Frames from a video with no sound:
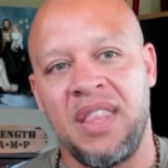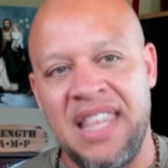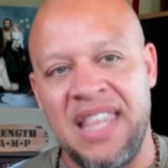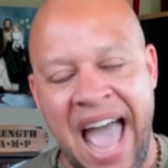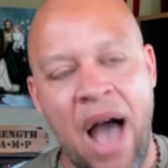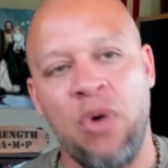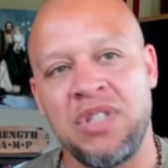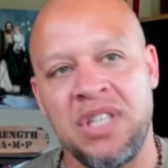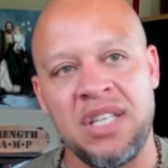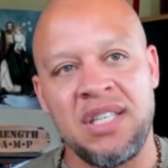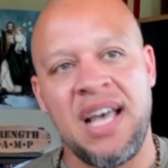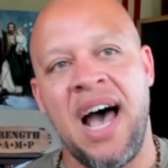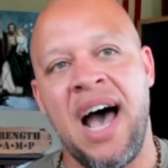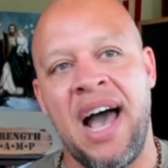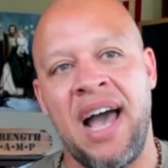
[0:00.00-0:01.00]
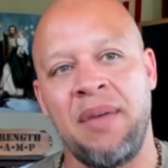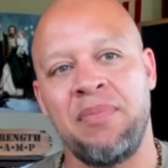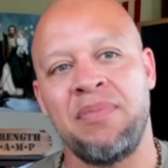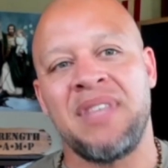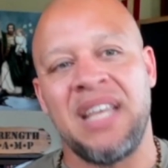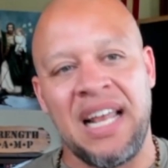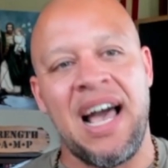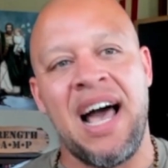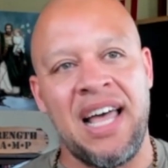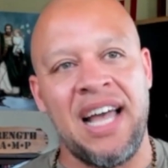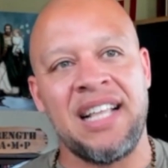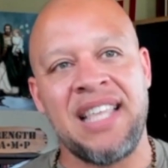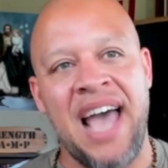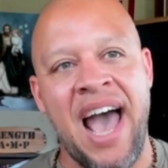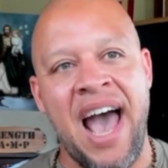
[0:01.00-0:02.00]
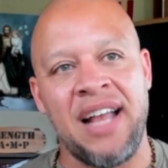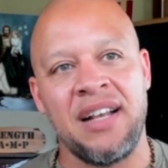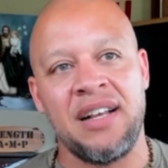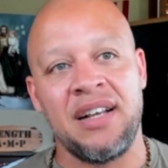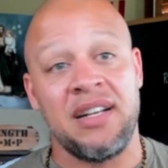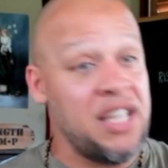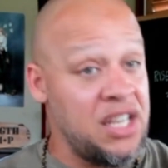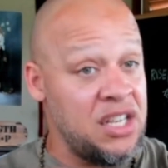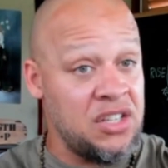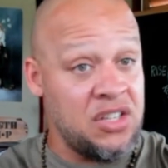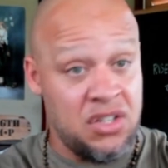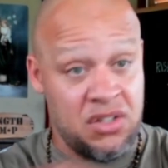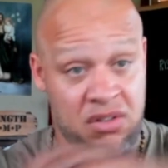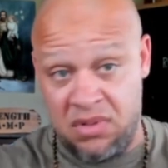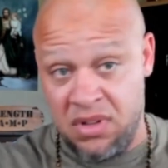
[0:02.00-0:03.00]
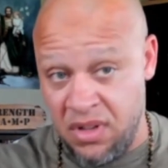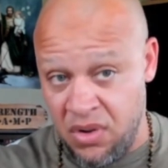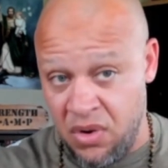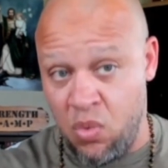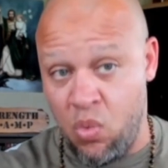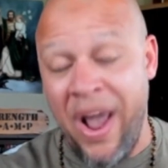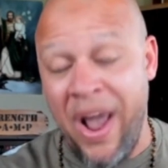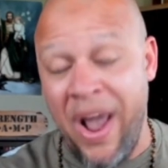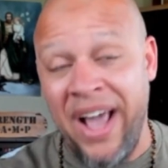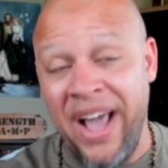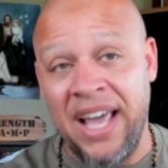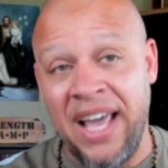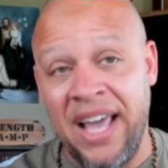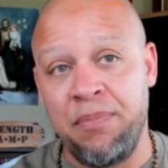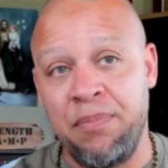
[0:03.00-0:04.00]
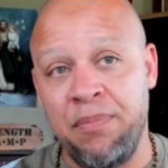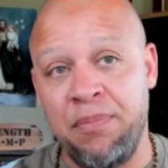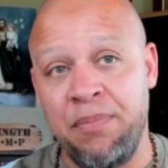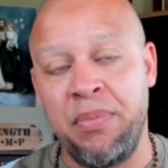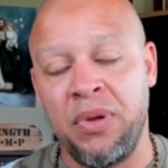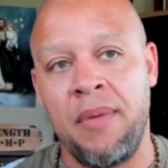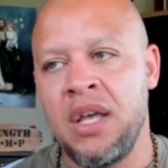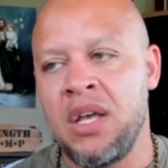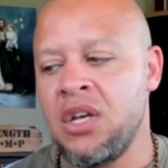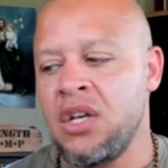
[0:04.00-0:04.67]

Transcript: Now is the time that a guy like that is waking people up.